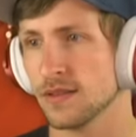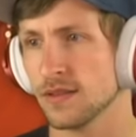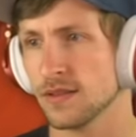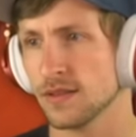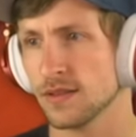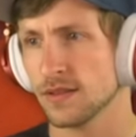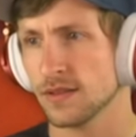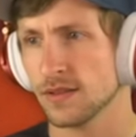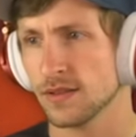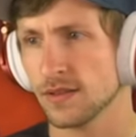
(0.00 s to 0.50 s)

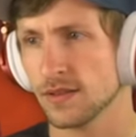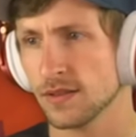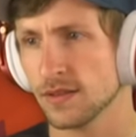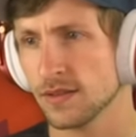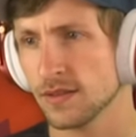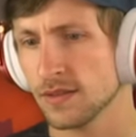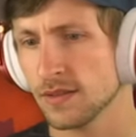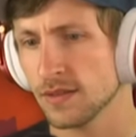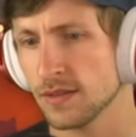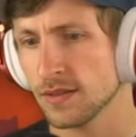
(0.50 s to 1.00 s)

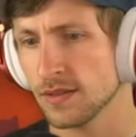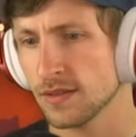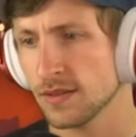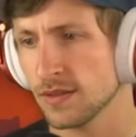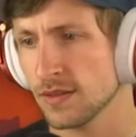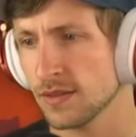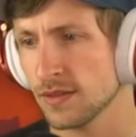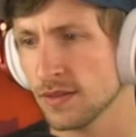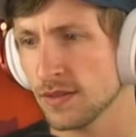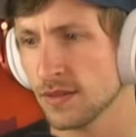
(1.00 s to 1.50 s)

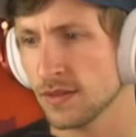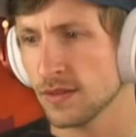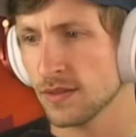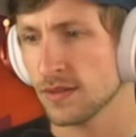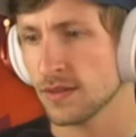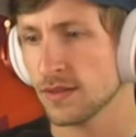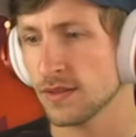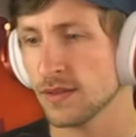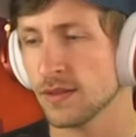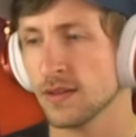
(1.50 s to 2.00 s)

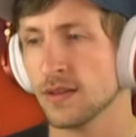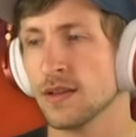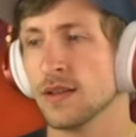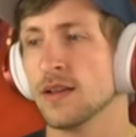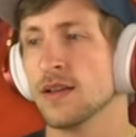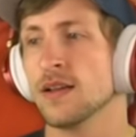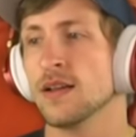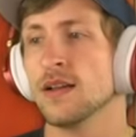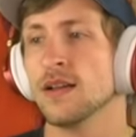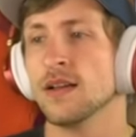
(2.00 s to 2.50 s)

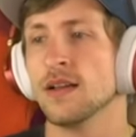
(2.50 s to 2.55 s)
No words are spoken by the person on screen.